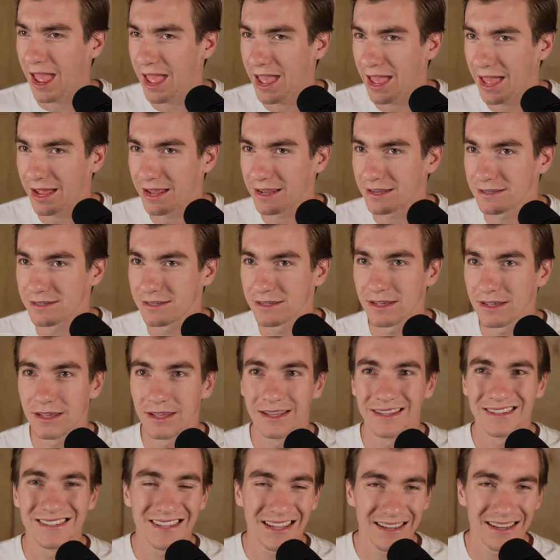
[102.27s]
And
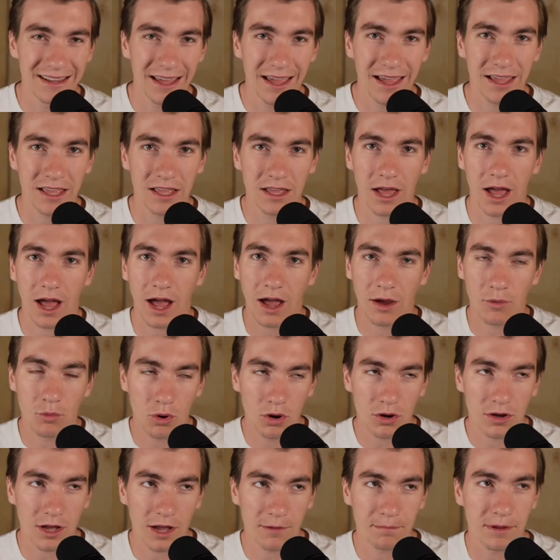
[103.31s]
today I
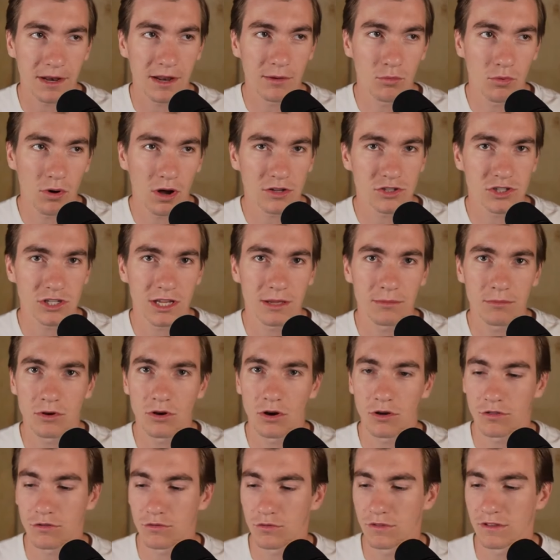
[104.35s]
woke up and I'm watching him
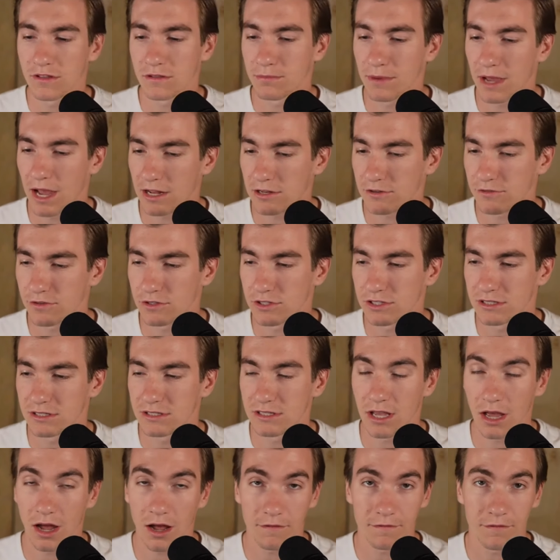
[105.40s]
go through this match versus
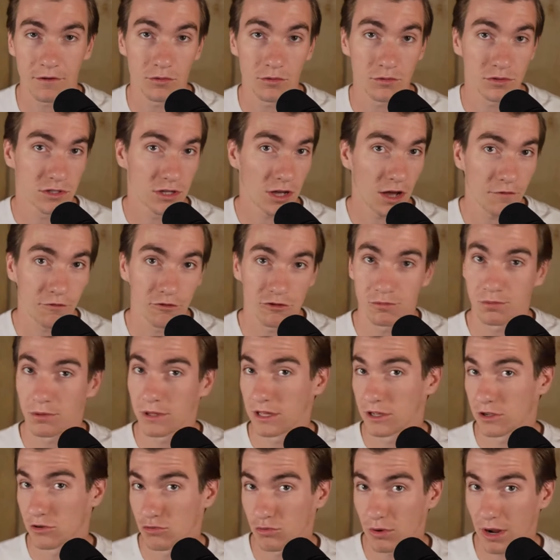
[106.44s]
Tiafoe. Tiafoe's
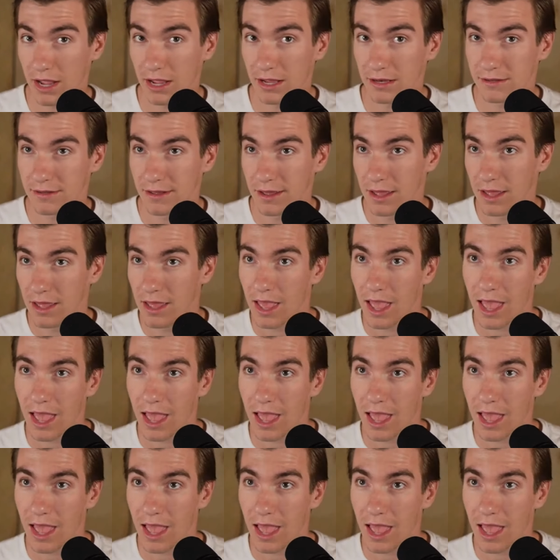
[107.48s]
playing great.